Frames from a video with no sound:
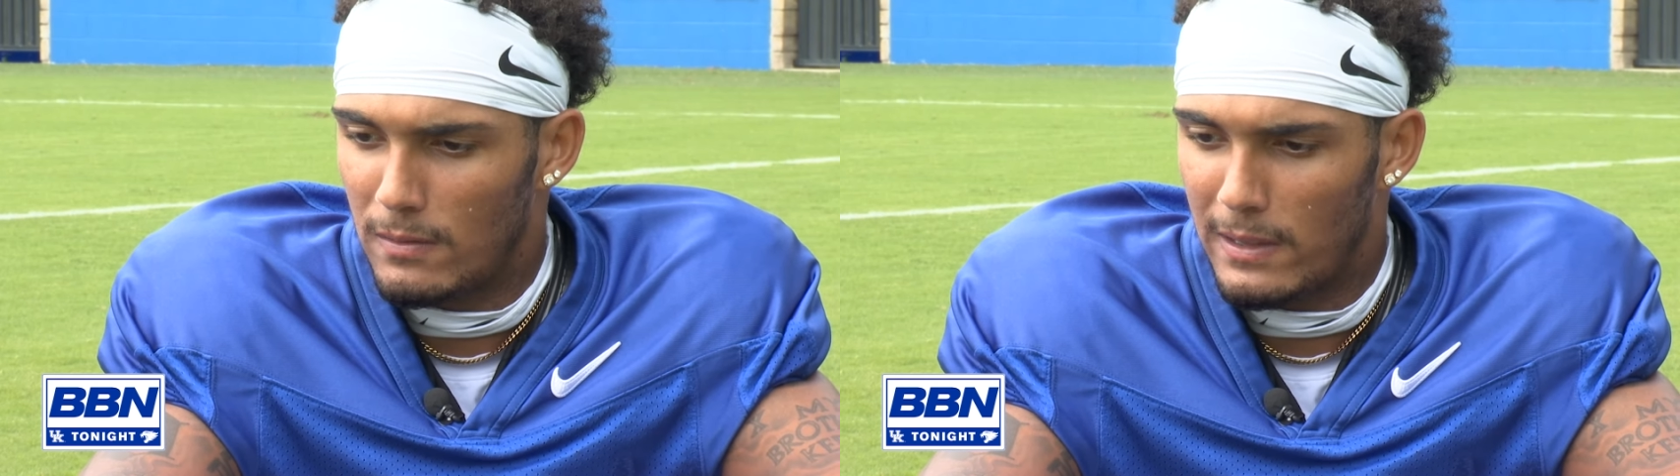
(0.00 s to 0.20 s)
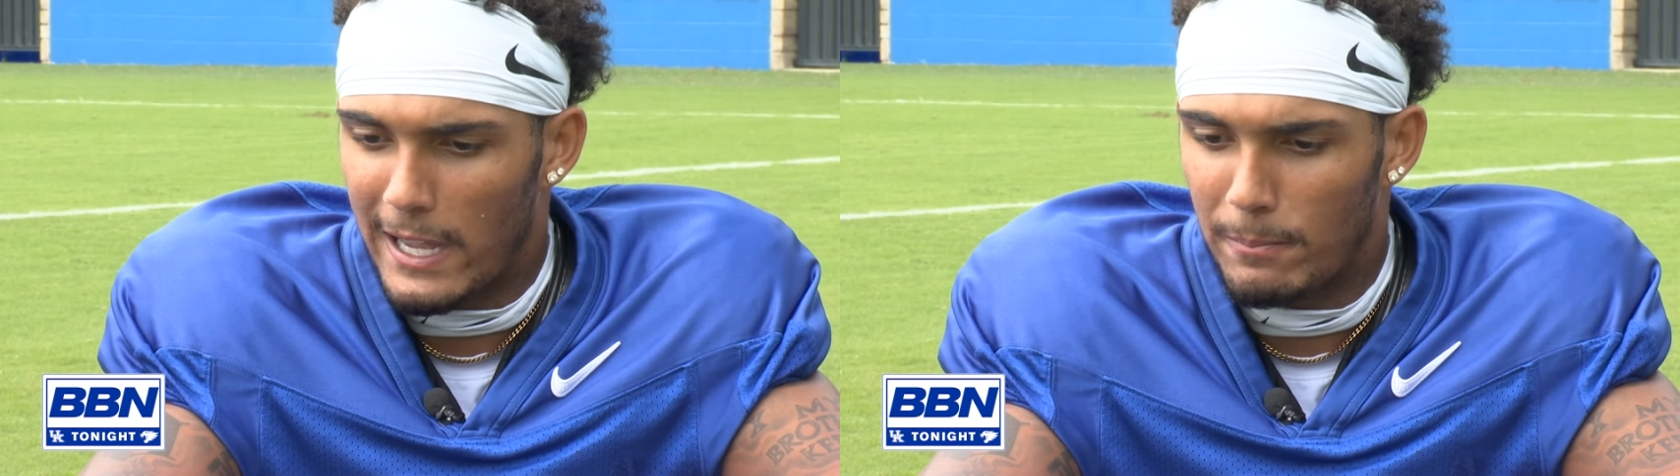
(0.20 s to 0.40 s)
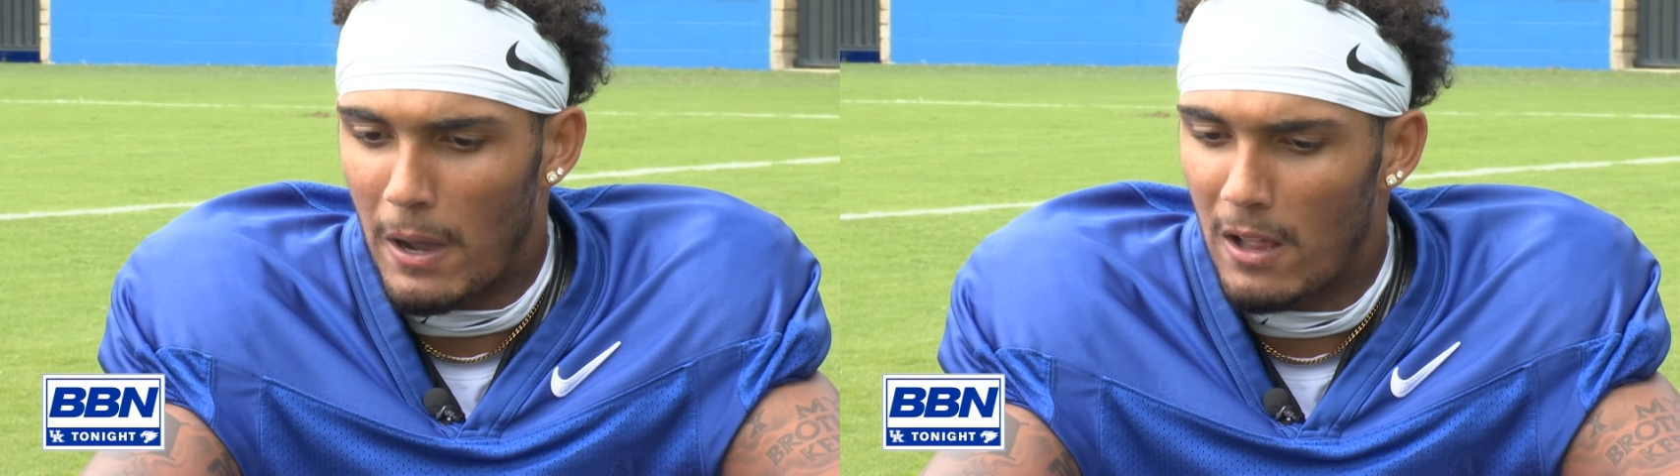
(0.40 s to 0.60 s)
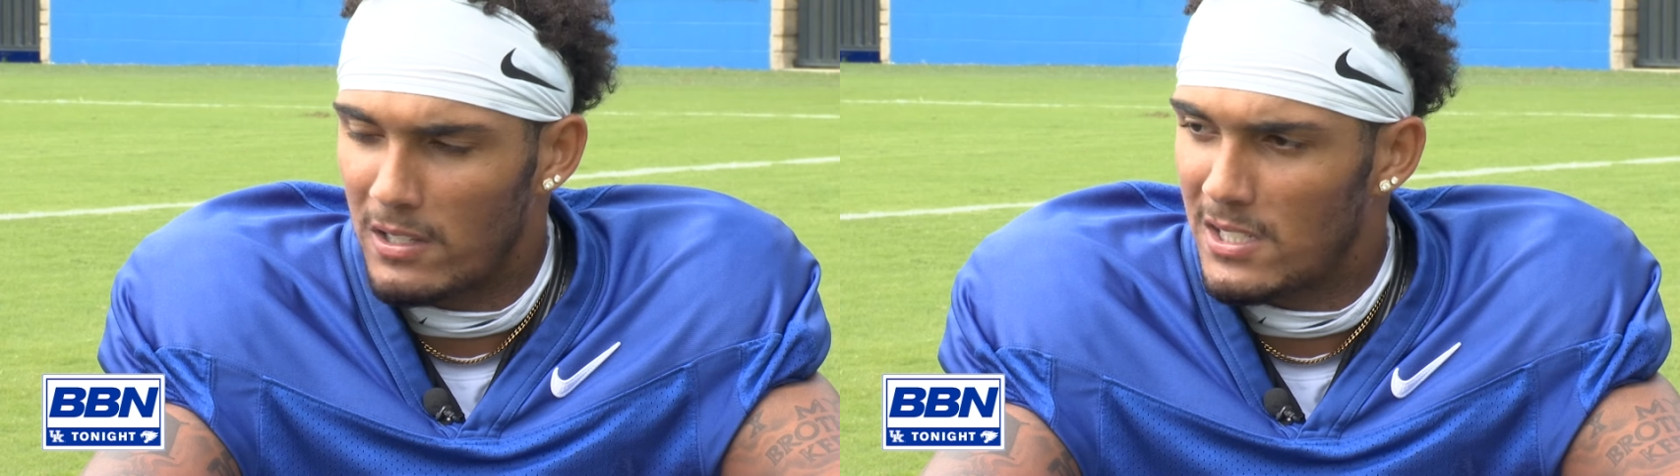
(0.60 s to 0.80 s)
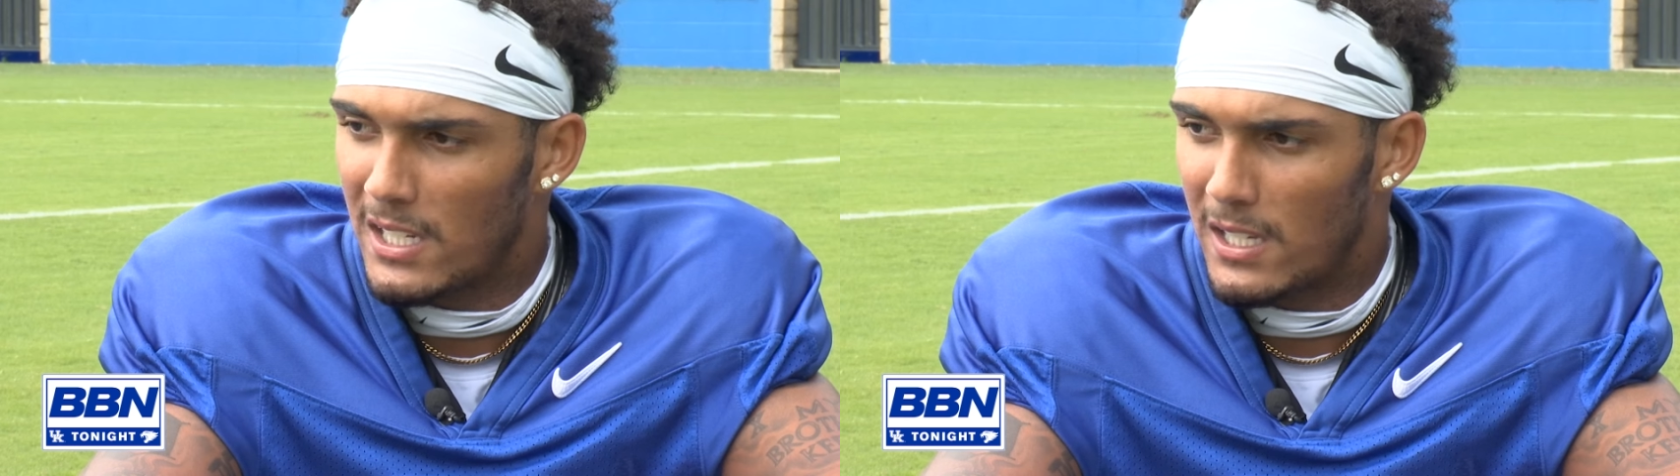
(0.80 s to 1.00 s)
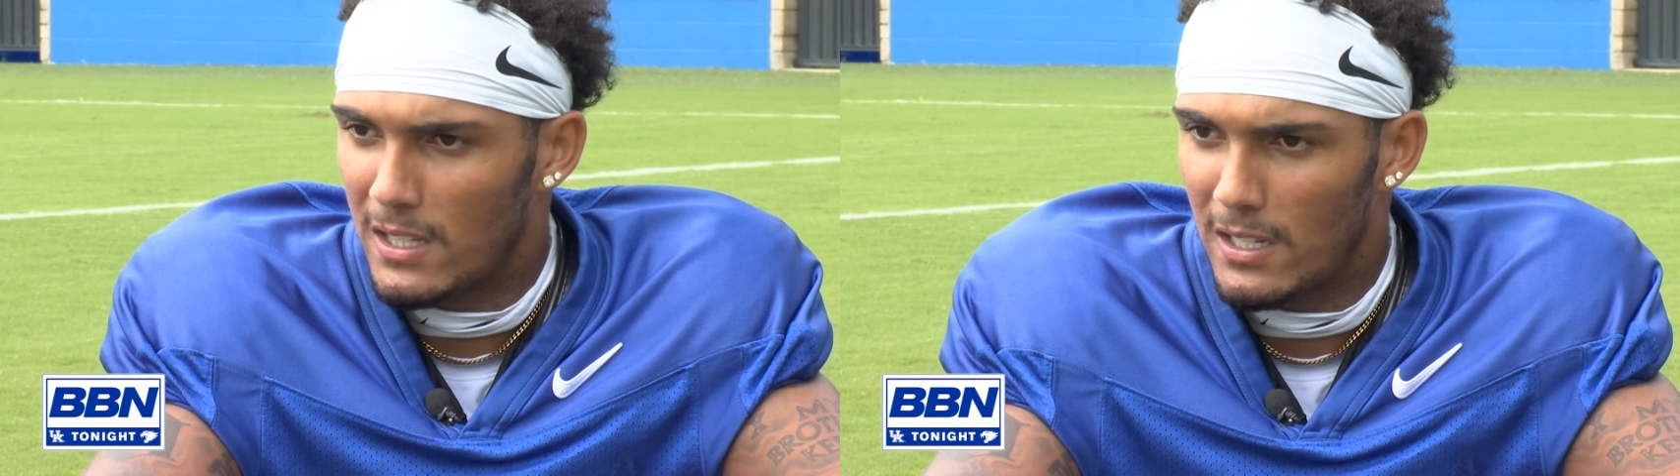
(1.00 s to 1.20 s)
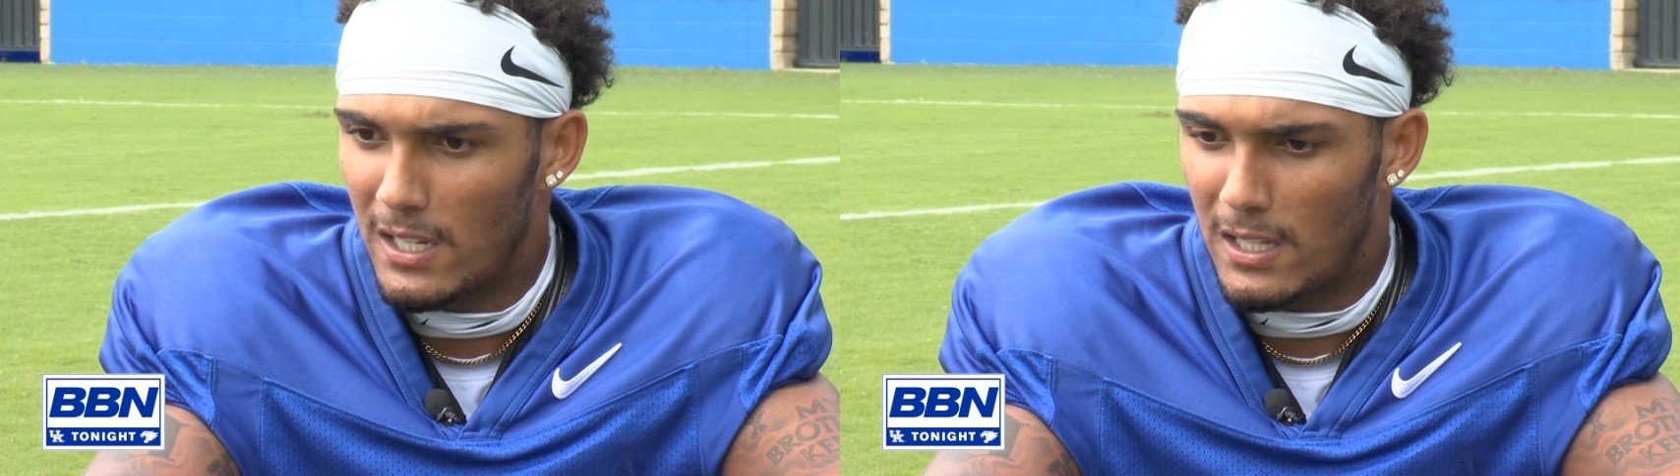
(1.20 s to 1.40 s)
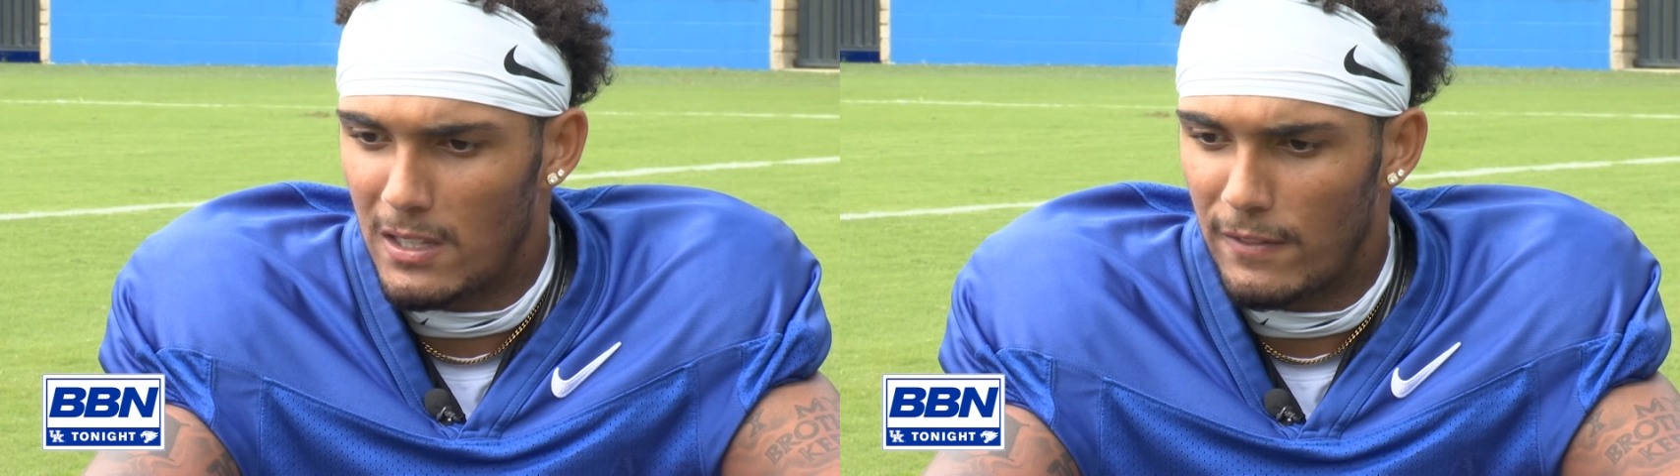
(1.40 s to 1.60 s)
like policy in the
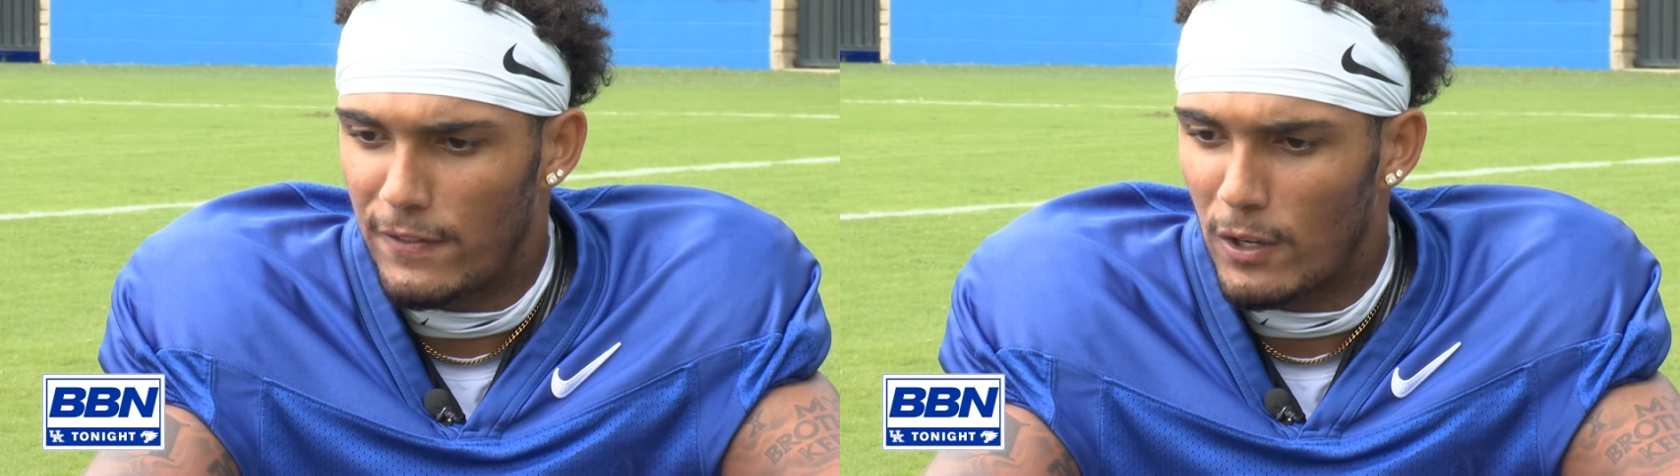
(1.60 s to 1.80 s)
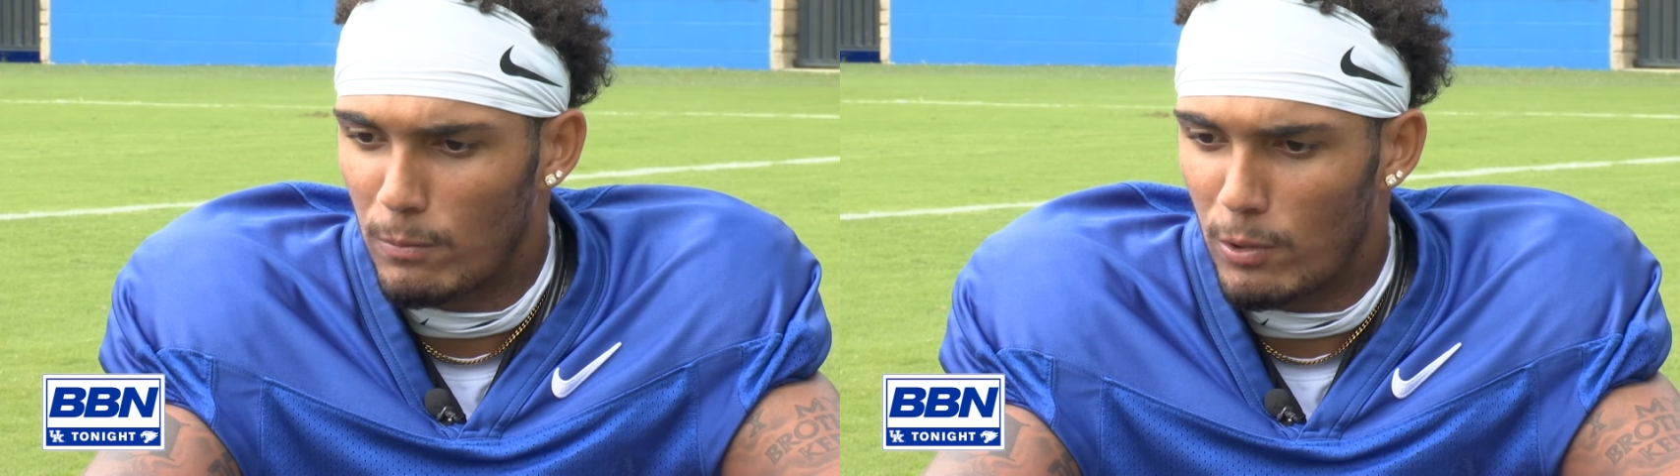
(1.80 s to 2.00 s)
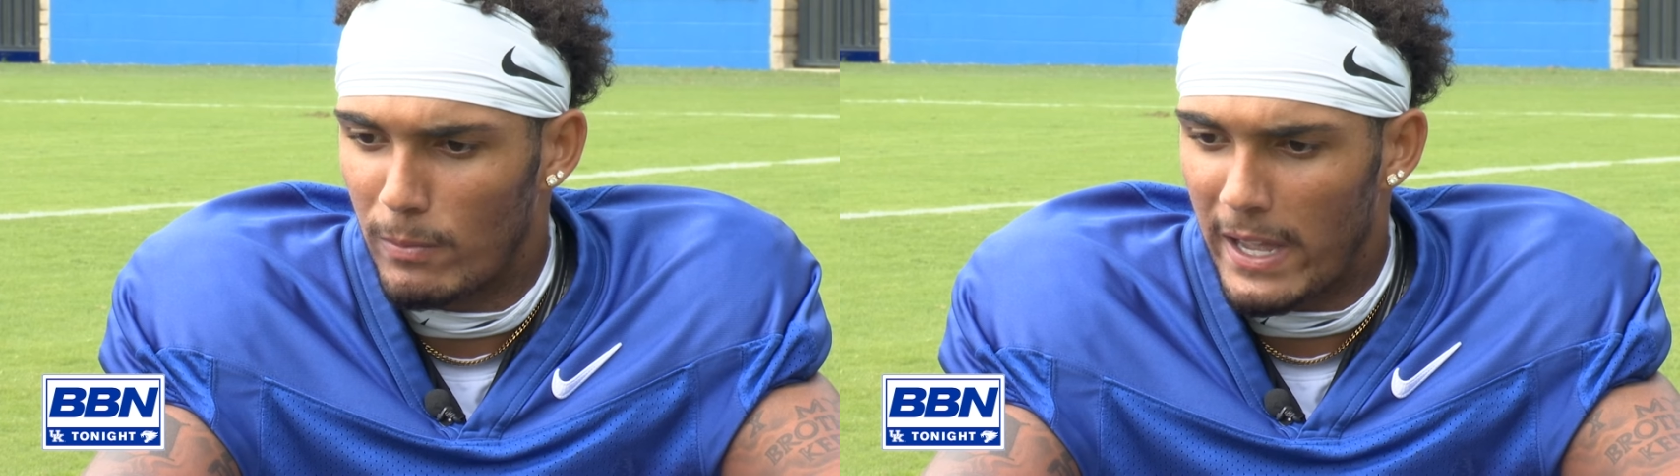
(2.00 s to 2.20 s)
in the film room.